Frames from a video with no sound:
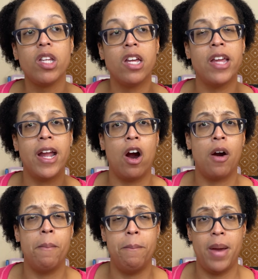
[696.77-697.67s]
They are
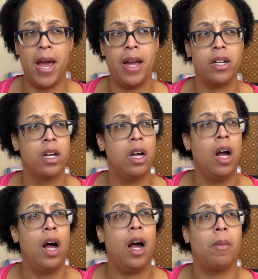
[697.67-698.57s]
matte,
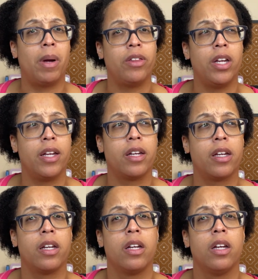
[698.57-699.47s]
I
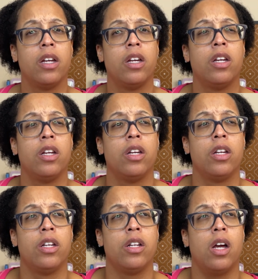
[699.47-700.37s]
think
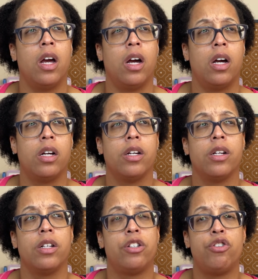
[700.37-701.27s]

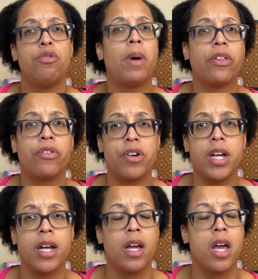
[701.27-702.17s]
2 by
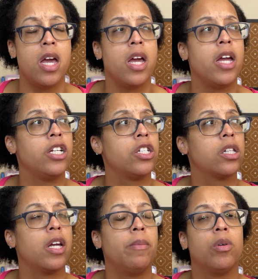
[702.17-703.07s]
3 inch
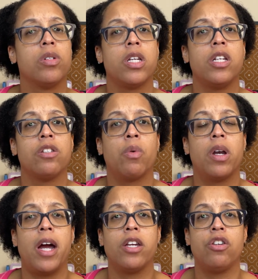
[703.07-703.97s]
labels is what
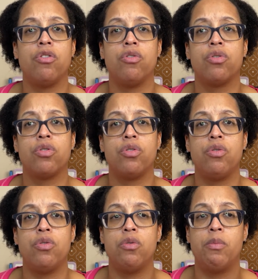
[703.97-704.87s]
I use
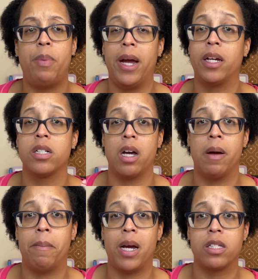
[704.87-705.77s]
to package
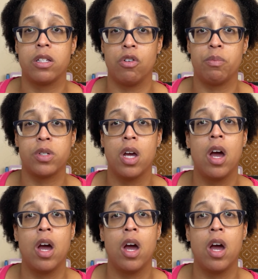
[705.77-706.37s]
up my soaps.